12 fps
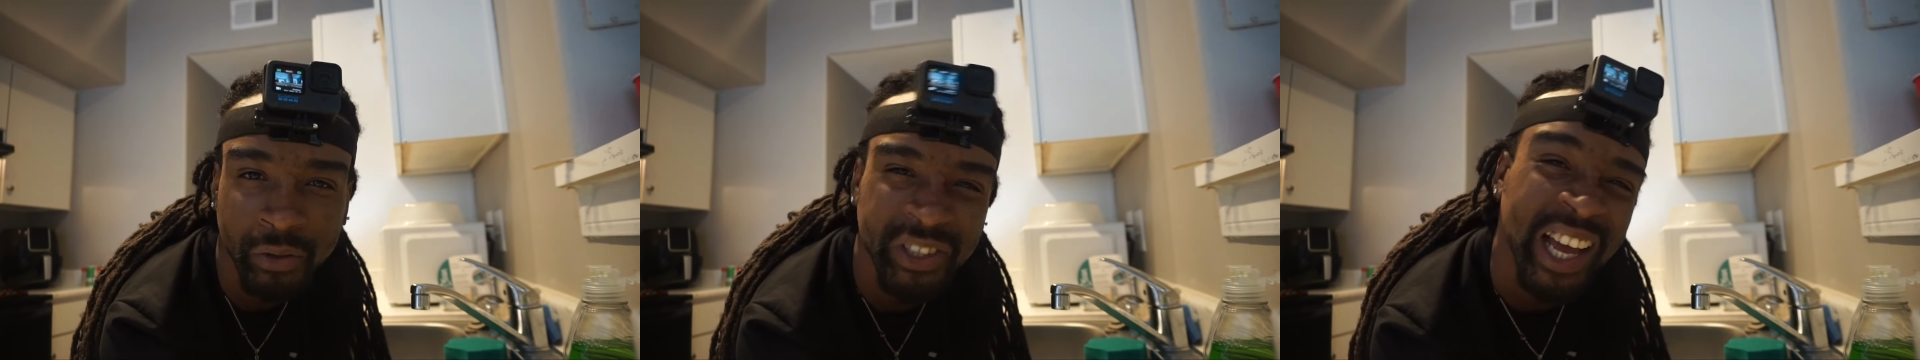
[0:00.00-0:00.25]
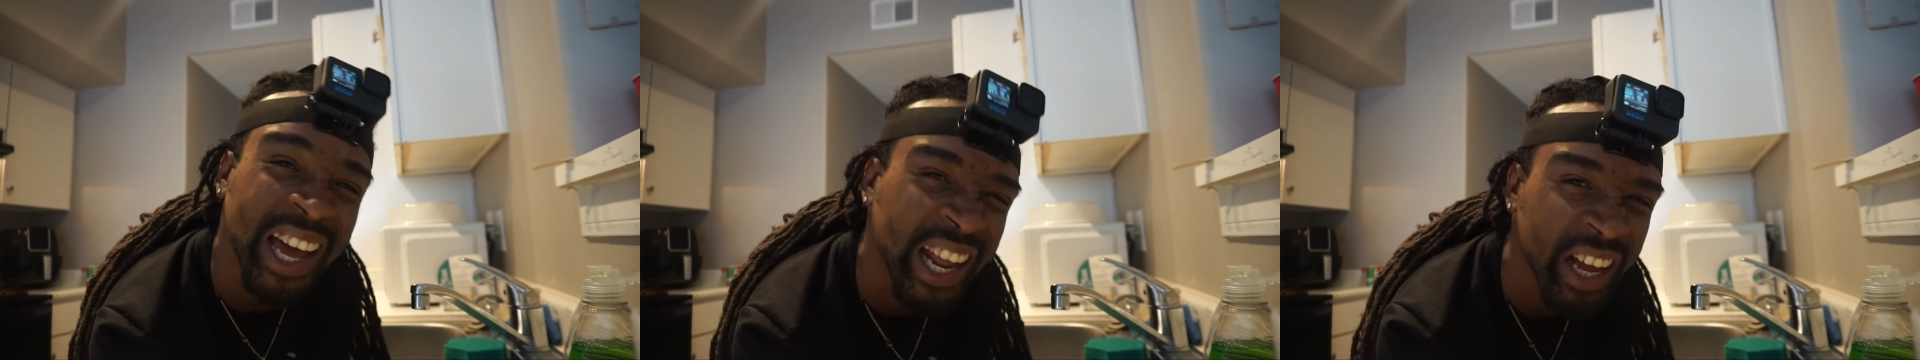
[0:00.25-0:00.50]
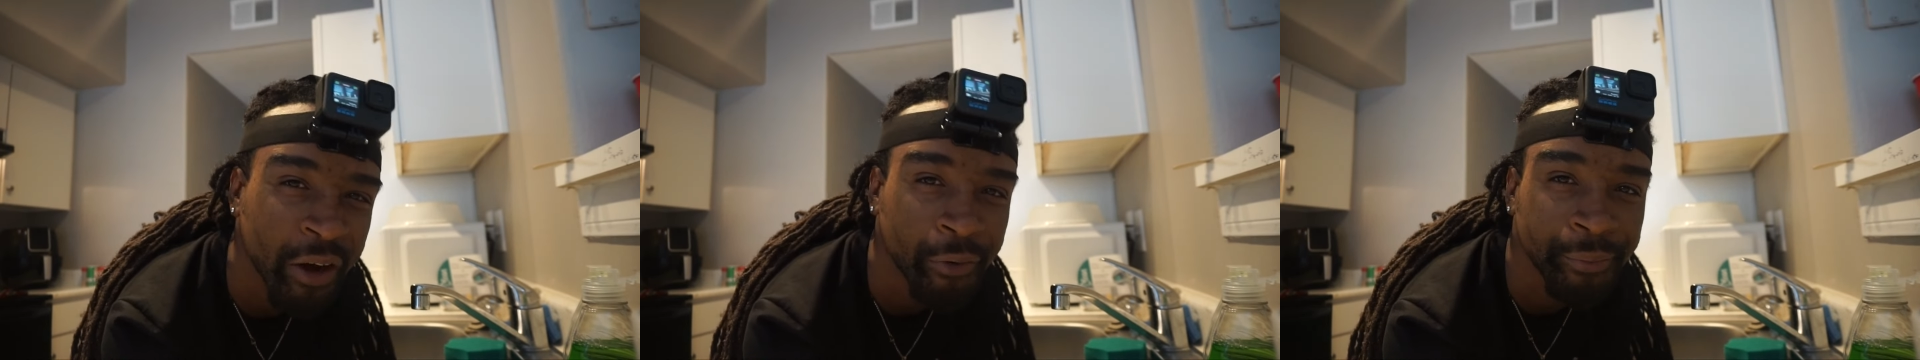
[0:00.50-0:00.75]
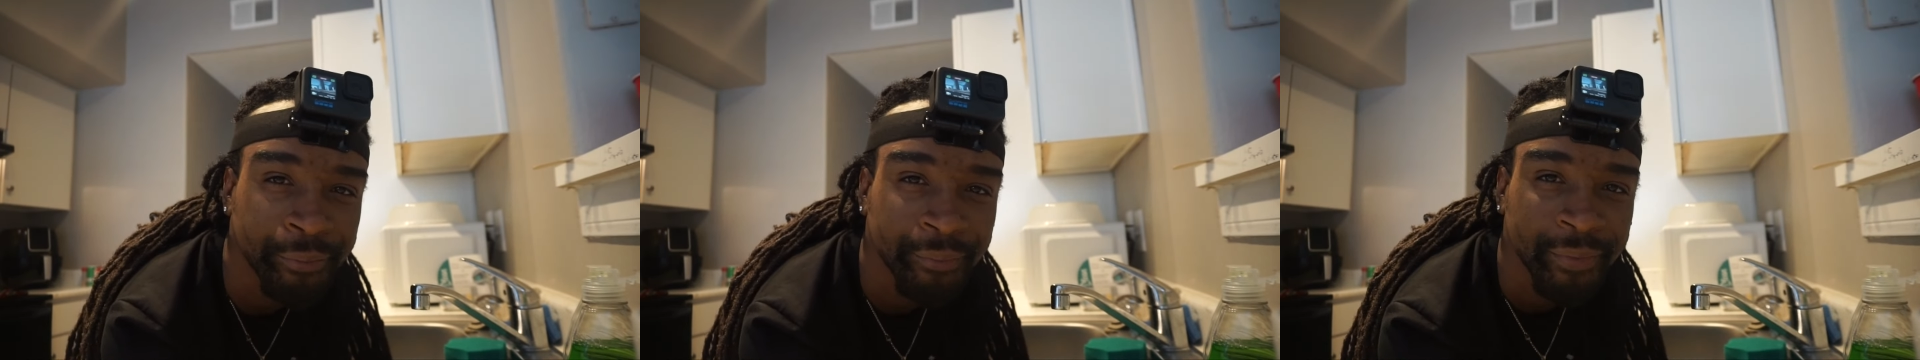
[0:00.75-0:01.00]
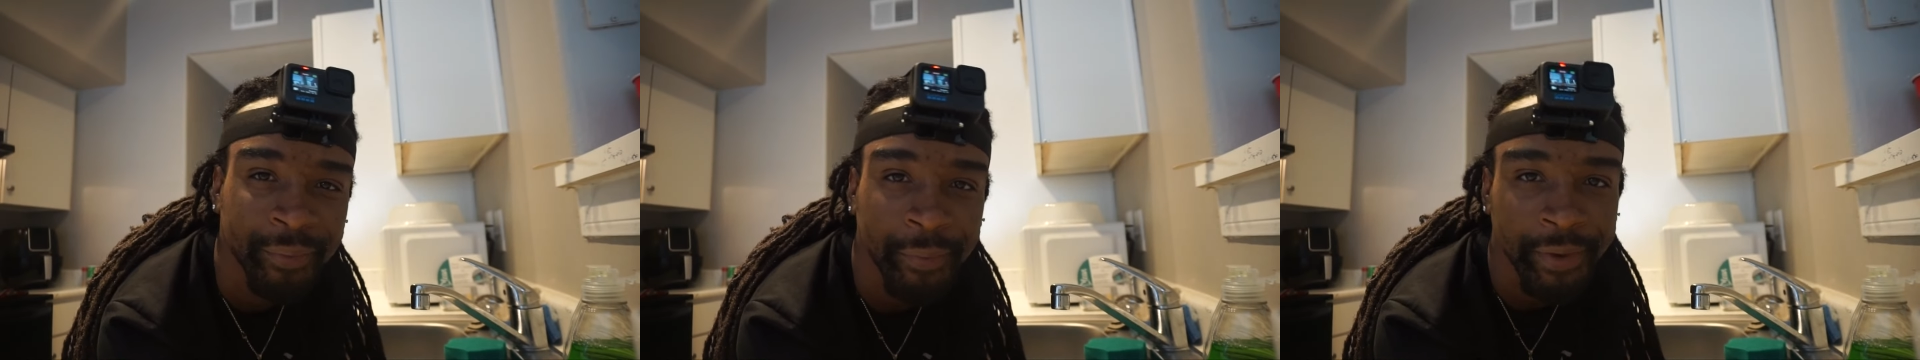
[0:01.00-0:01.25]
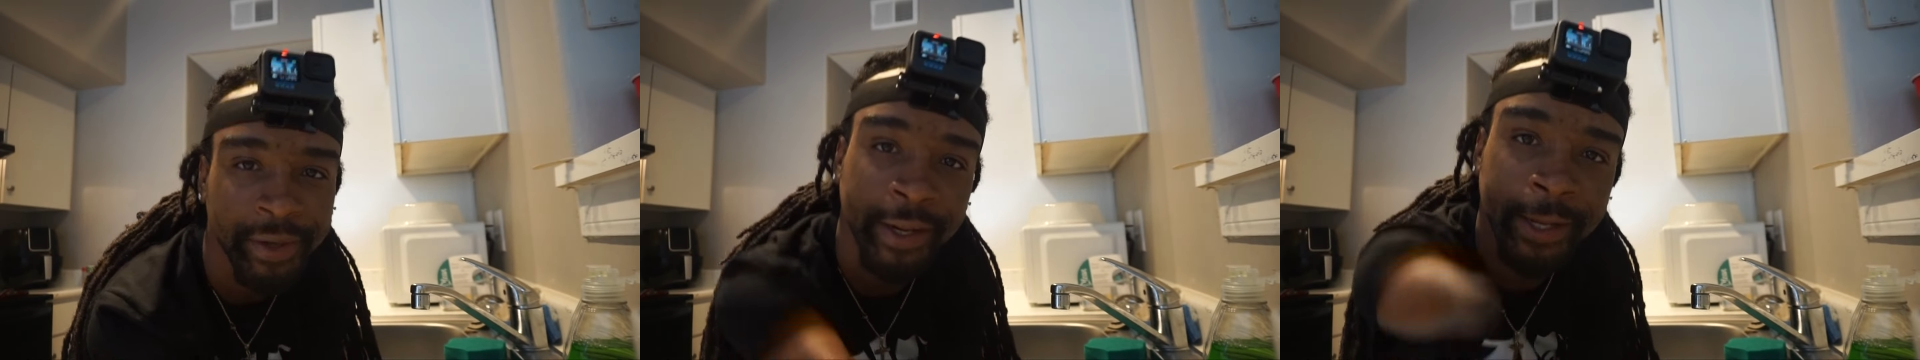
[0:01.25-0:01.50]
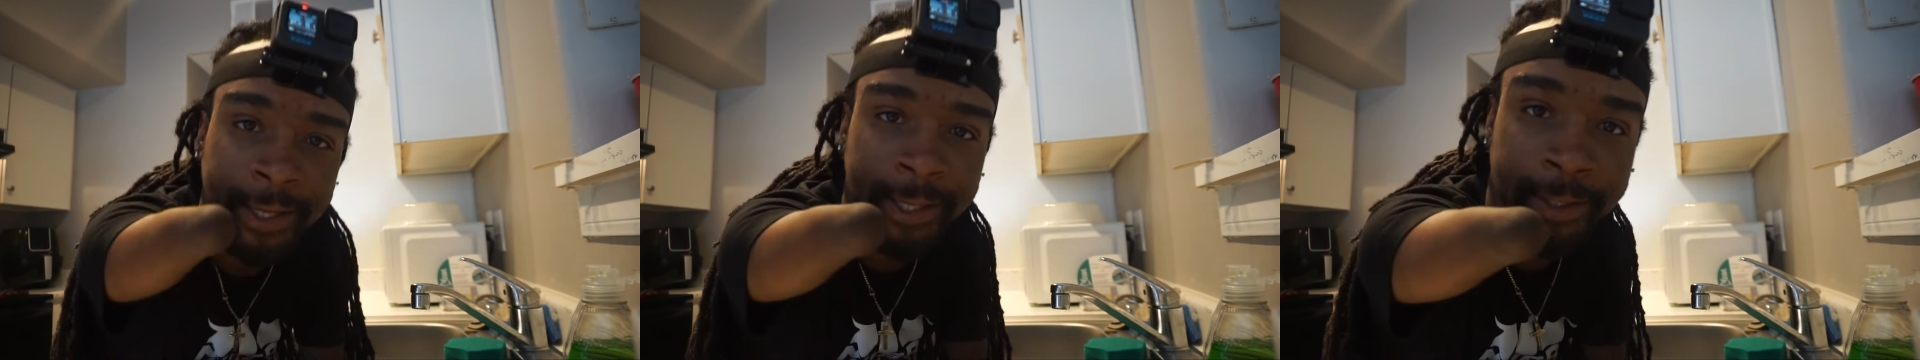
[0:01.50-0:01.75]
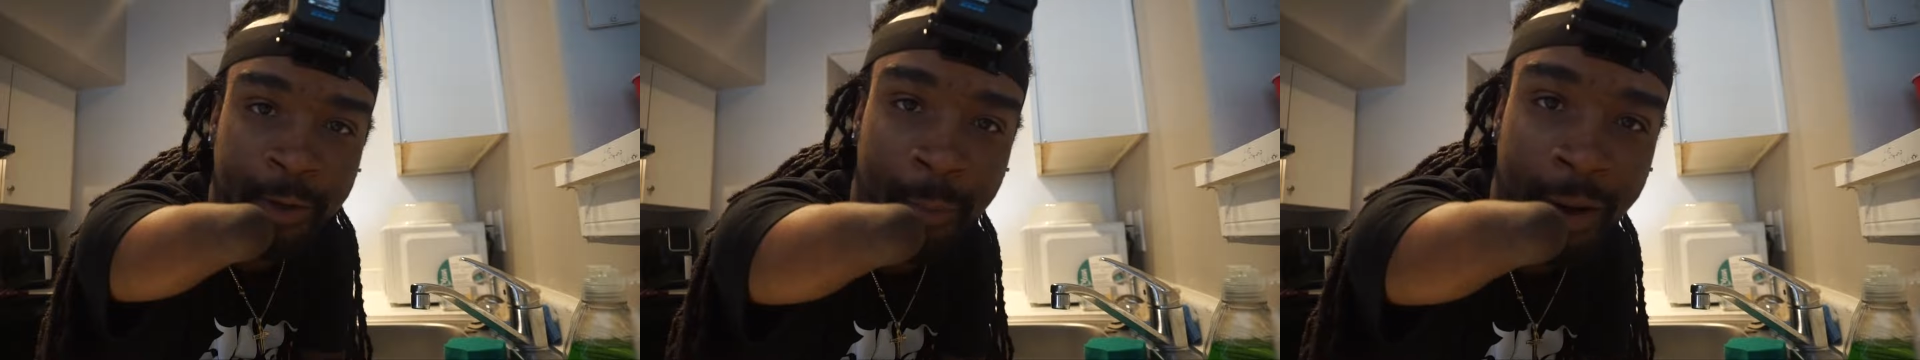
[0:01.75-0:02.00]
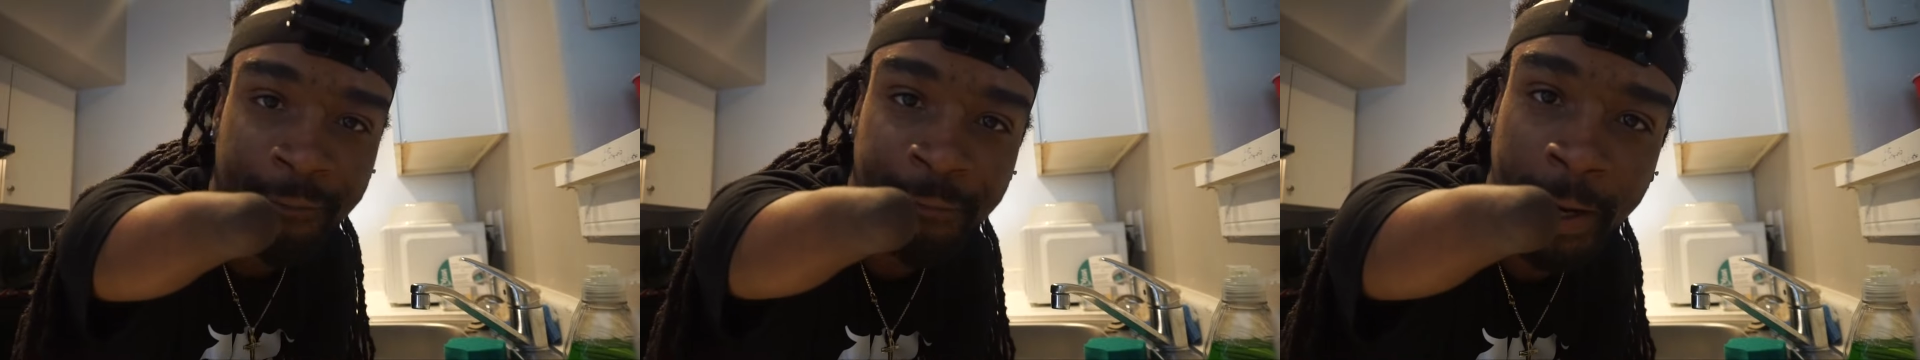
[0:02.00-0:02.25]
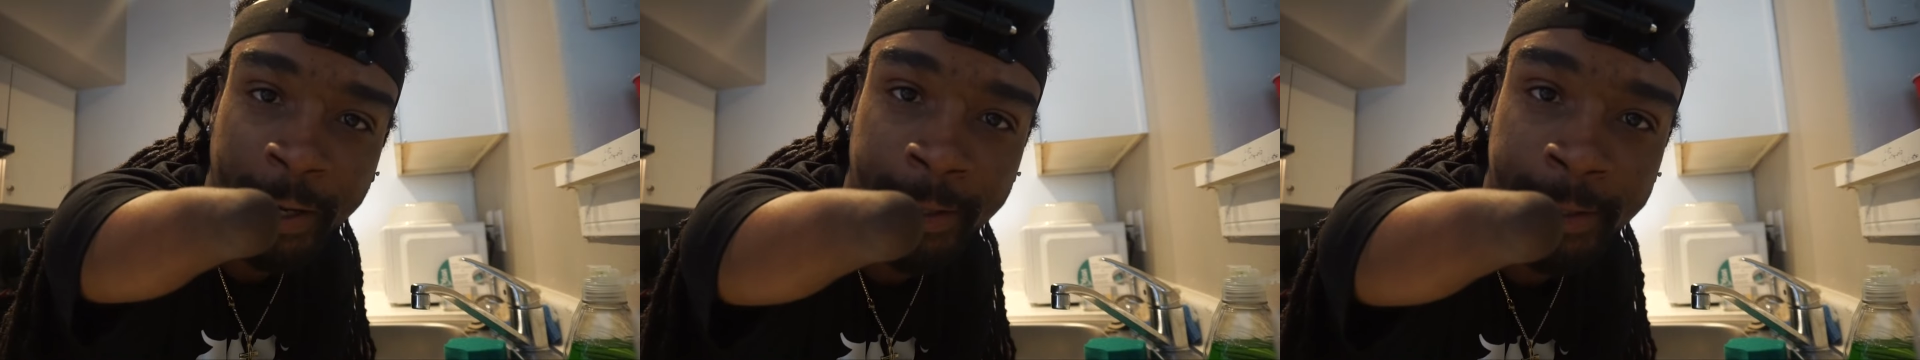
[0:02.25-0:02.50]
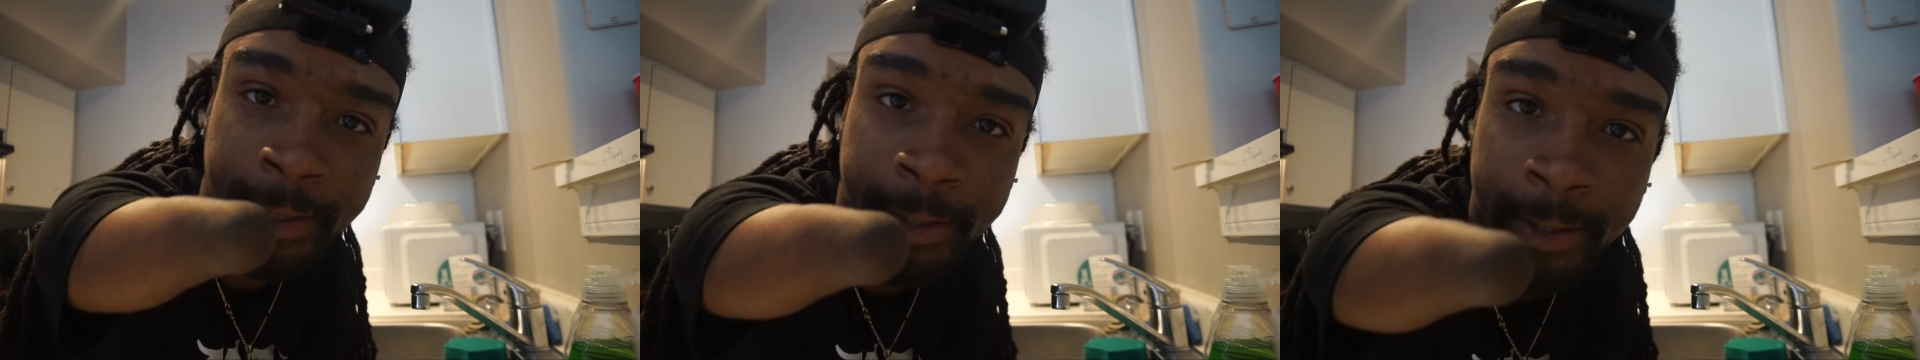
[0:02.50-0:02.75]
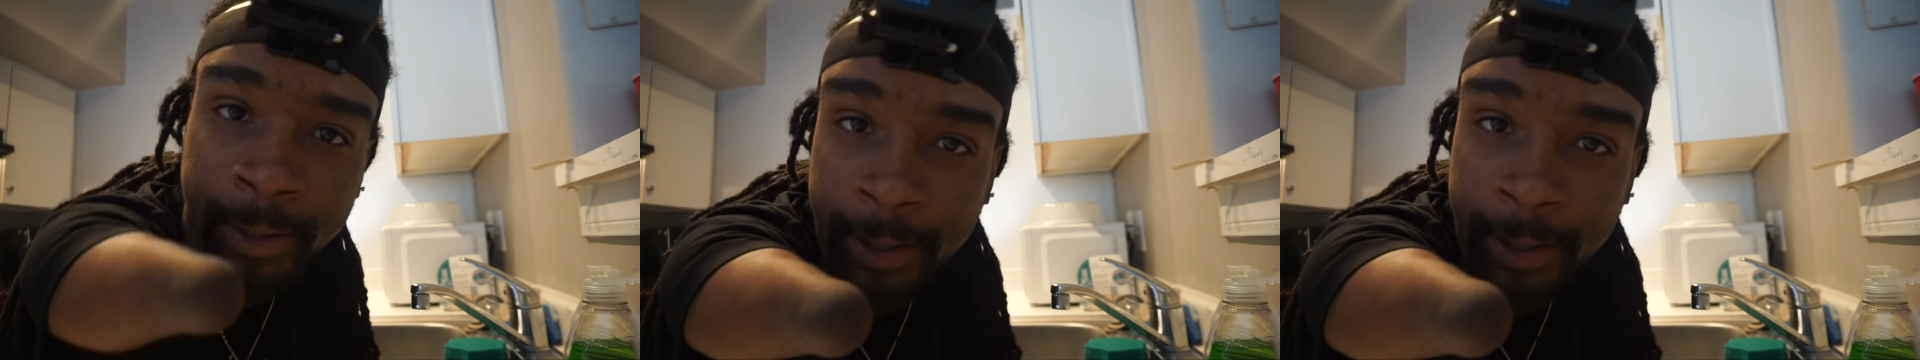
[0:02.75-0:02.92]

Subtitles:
See how they go? These are my fingers.